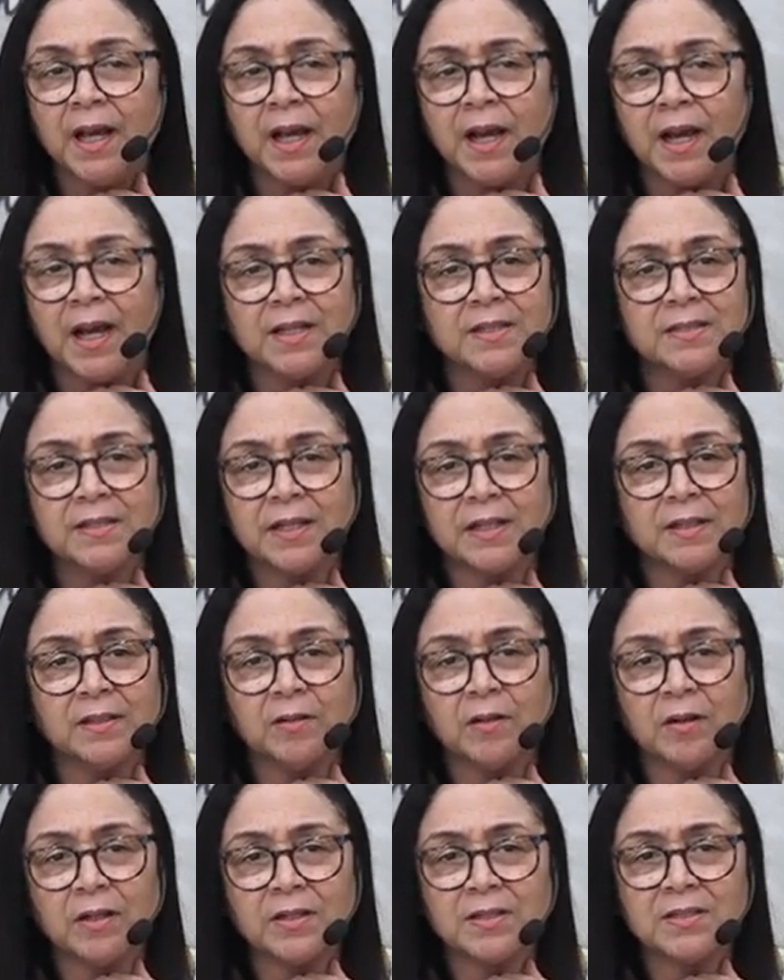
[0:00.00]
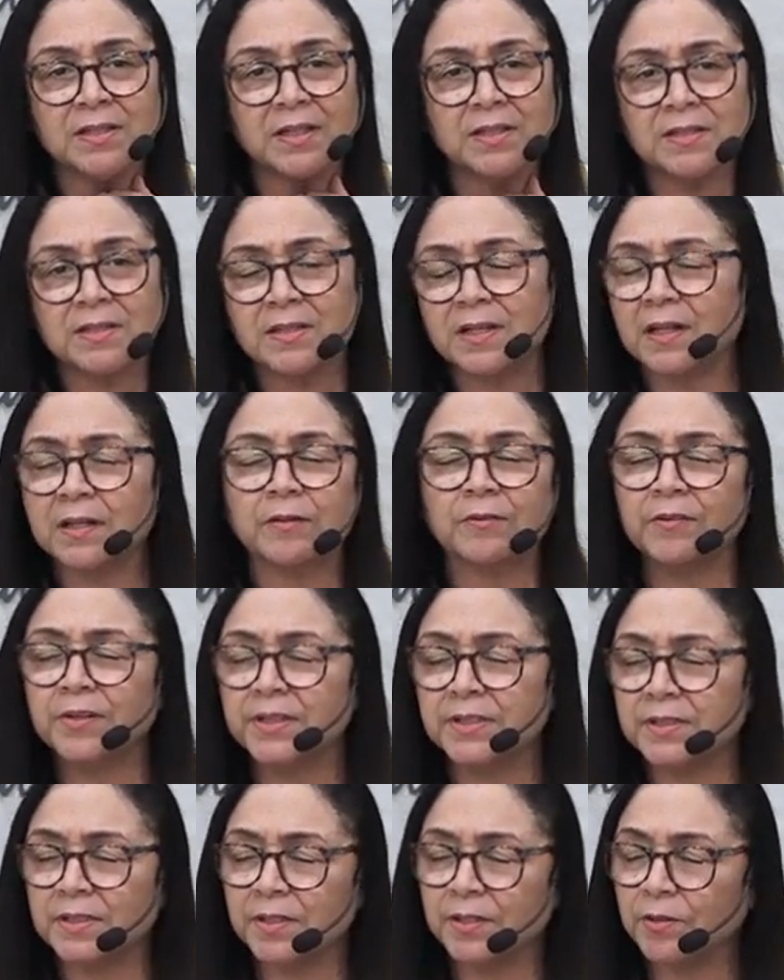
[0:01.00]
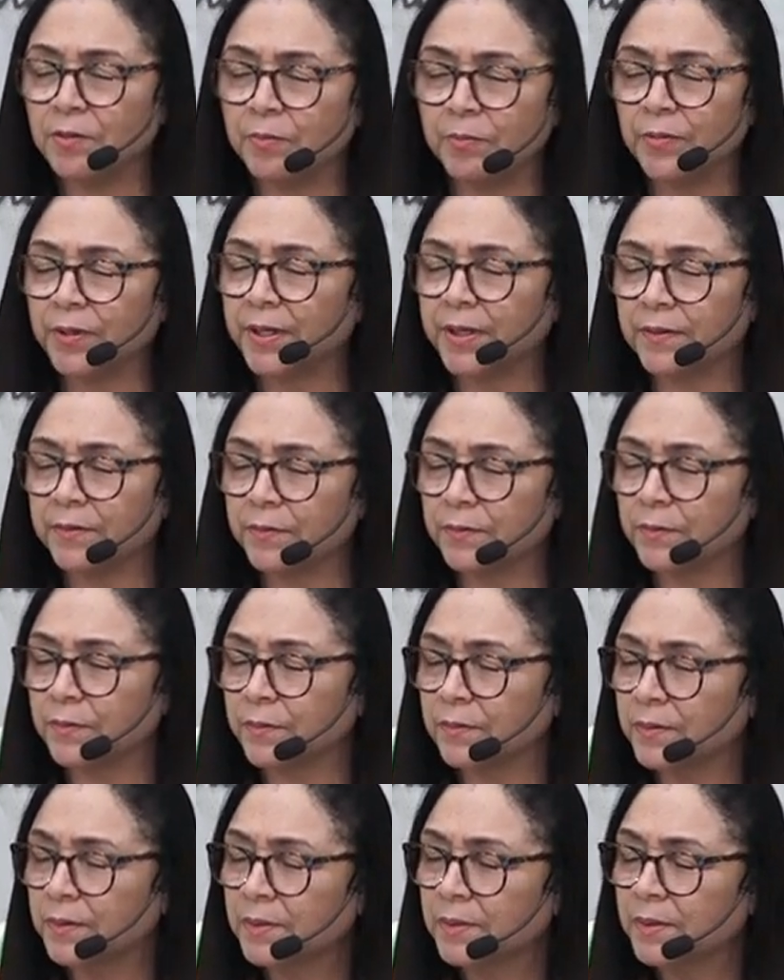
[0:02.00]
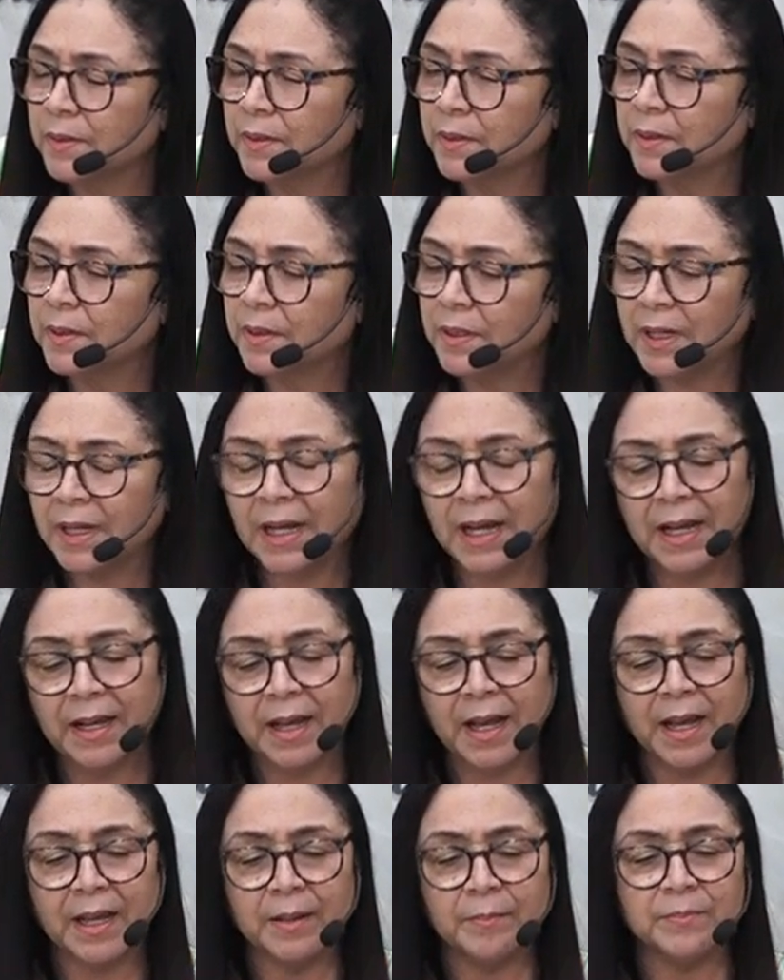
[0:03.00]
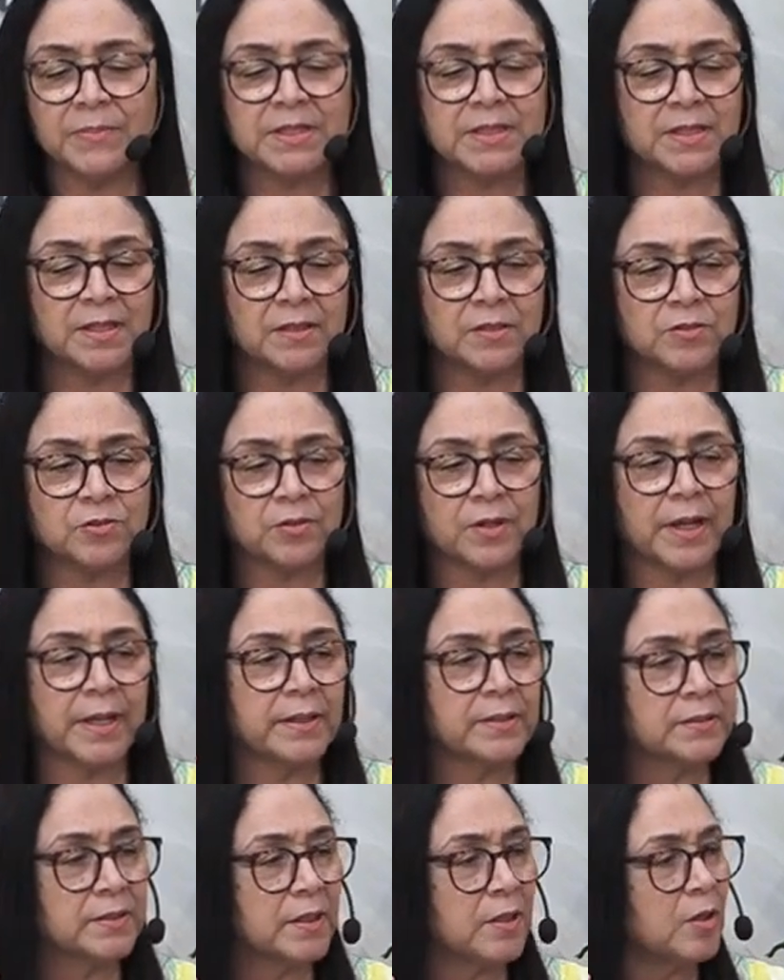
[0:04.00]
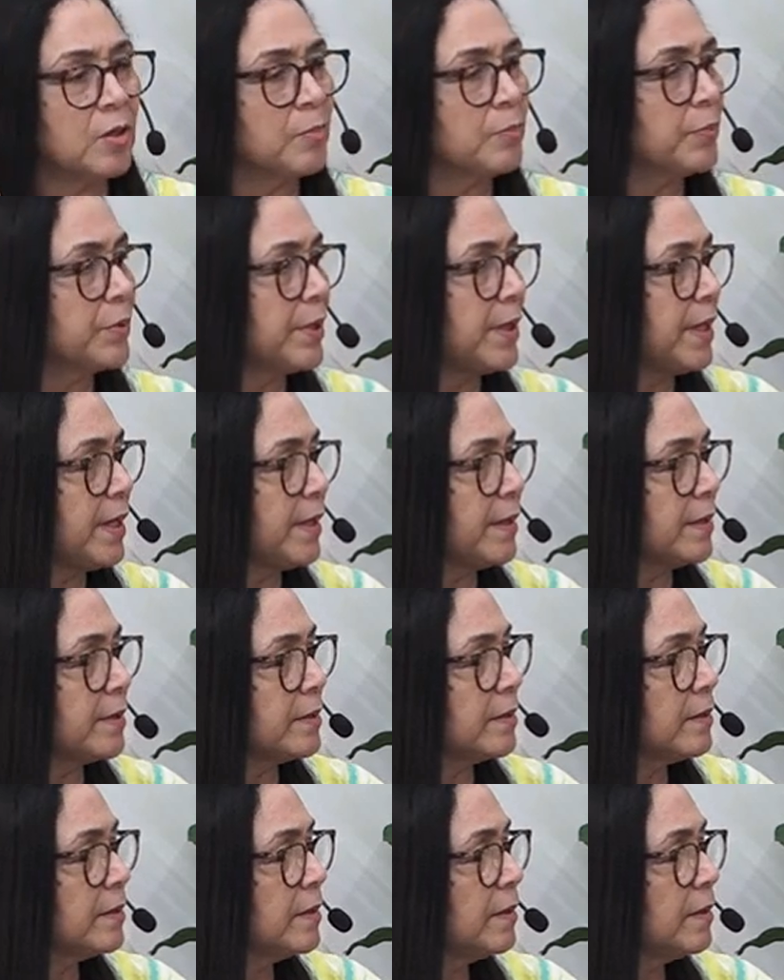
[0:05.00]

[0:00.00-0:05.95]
I said, God has accelerated your breakthrough. Like, I, I am still trying to comprehend